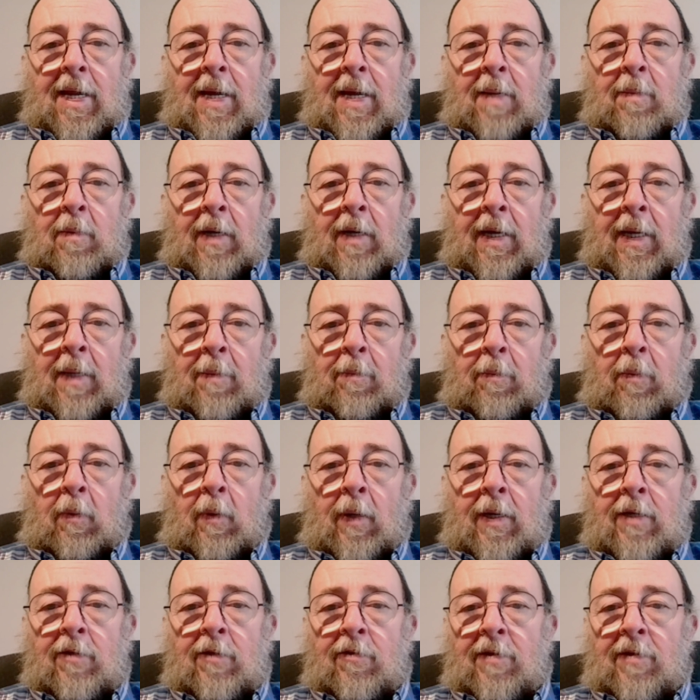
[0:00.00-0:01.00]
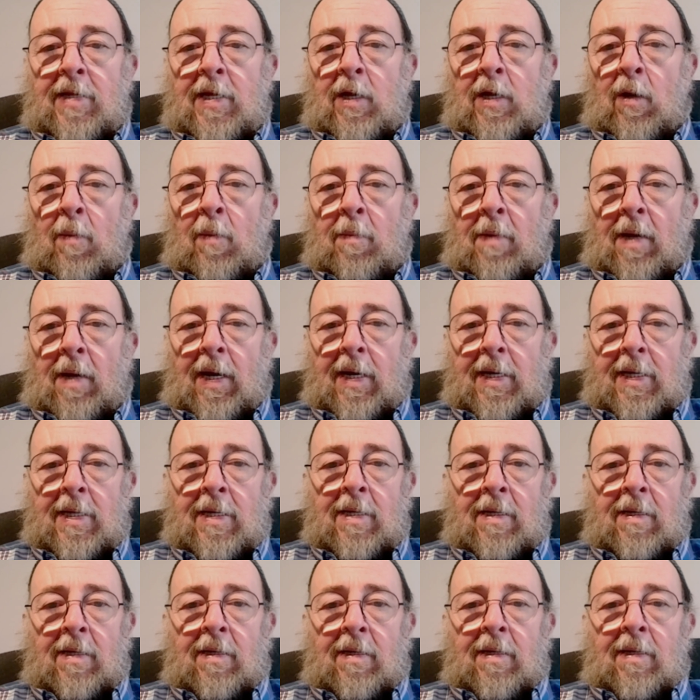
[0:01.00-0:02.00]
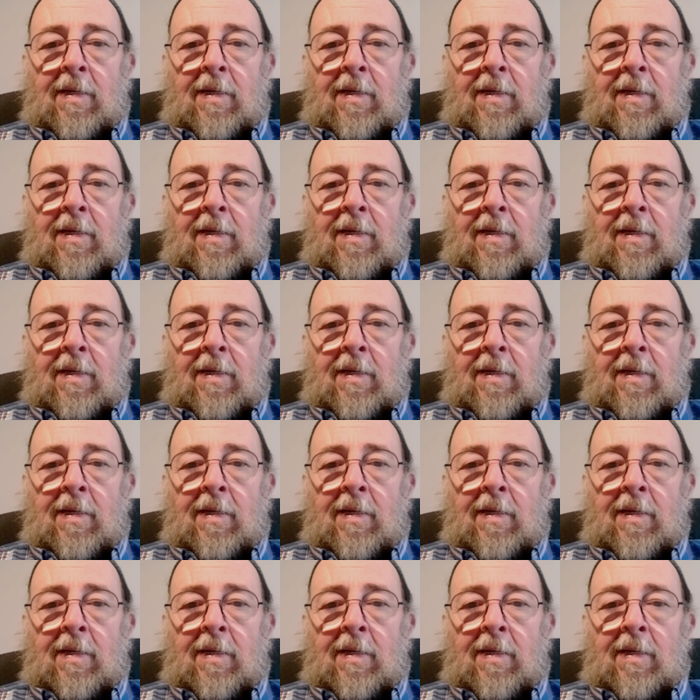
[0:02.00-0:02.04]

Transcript: that Abraham prays to the Almighty